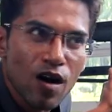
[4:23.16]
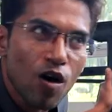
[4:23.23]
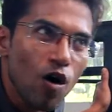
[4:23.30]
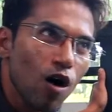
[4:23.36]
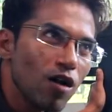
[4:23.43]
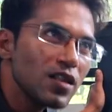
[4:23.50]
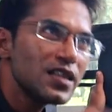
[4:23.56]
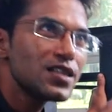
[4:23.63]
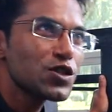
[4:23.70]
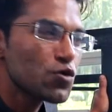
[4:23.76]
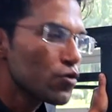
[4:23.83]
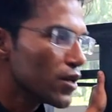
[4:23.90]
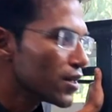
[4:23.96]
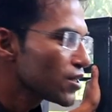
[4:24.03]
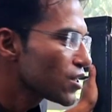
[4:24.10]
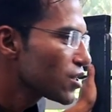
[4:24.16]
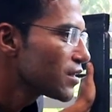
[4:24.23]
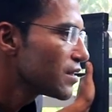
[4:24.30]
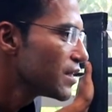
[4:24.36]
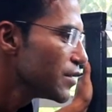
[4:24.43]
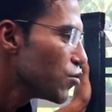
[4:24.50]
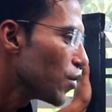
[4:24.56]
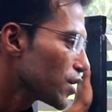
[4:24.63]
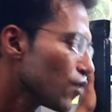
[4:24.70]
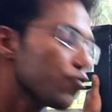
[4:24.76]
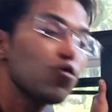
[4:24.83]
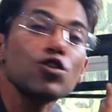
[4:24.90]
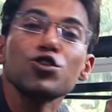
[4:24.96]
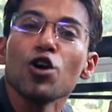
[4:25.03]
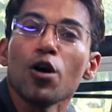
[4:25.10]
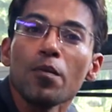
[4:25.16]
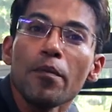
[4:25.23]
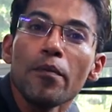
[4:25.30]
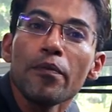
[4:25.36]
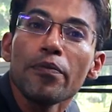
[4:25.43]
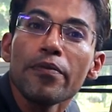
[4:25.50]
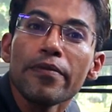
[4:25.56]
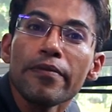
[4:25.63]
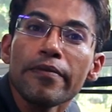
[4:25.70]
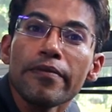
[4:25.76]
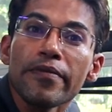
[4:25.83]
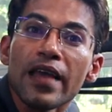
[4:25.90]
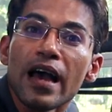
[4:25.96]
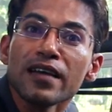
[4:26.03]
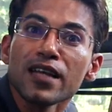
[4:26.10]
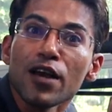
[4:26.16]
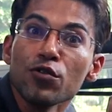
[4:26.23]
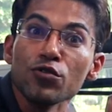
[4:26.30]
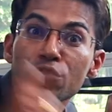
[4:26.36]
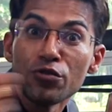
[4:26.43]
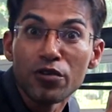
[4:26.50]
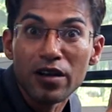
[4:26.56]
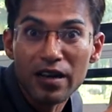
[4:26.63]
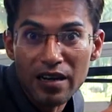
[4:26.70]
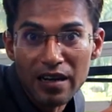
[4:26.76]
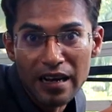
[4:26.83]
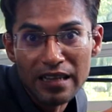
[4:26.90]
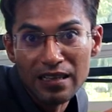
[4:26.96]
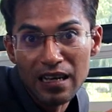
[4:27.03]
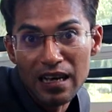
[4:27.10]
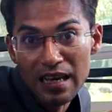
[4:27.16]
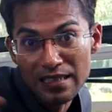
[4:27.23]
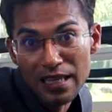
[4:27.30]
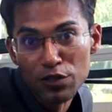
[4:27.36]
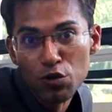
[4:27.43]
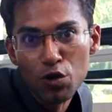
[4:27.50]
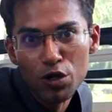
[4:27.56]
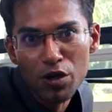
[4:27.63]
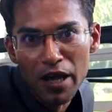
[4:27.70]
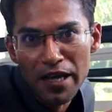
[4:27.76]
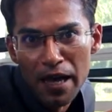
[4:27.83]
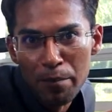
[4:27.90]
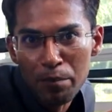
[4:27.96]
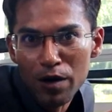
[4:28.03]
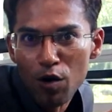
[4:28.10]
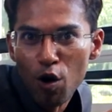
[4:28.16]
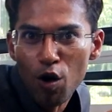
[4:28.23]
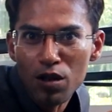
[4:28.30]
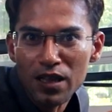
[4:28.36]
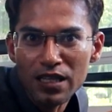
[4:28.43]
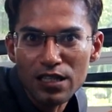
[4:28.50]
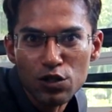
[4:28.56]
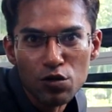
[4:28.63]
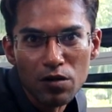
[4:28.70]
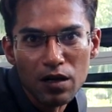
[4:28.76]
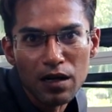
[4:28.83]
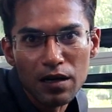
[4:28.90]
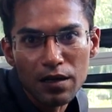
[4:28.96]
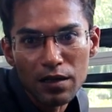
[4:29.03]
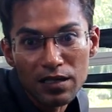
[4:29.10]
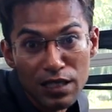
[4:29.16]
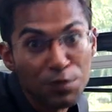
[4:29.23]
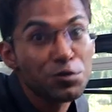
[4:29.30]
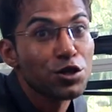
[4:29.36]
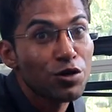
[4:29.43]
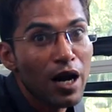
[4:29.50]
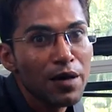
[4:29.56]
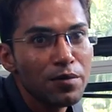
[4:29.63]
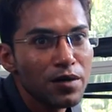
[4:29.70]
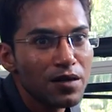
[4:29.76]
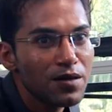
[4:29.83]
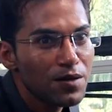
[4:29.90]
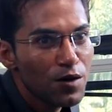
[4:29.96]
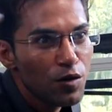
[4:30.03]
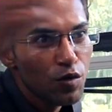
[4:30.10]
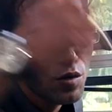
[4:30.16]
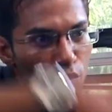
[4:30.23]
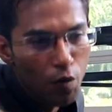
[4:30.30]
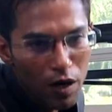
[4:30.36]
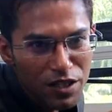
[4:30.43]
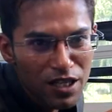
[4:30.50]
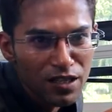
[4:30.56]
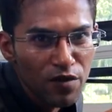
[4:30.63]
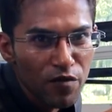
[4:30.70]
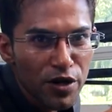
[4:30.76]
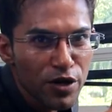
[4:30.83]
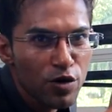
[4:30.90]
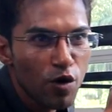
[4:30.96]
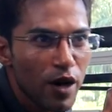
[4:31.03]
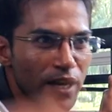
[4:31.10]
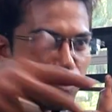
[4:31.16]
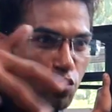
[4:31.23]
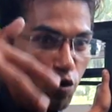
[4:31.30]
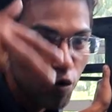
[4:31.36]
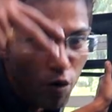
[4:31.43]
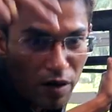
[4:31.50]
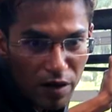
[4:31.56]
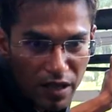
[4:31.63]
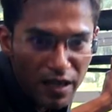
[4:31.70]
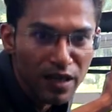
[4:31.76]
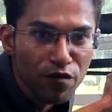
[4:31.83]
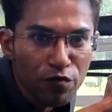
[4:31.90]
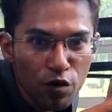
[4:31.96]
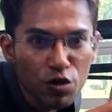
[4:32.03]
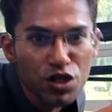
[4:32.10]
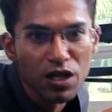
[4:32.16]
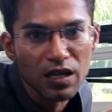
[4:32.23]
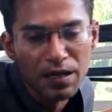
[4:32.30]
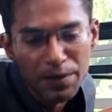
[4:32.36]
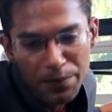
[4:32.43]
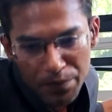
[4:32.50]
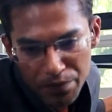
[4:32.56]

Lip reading: all these students did wonderful job. And I would rather, as I told you, I appeal all these to subscriber watching the video and who in future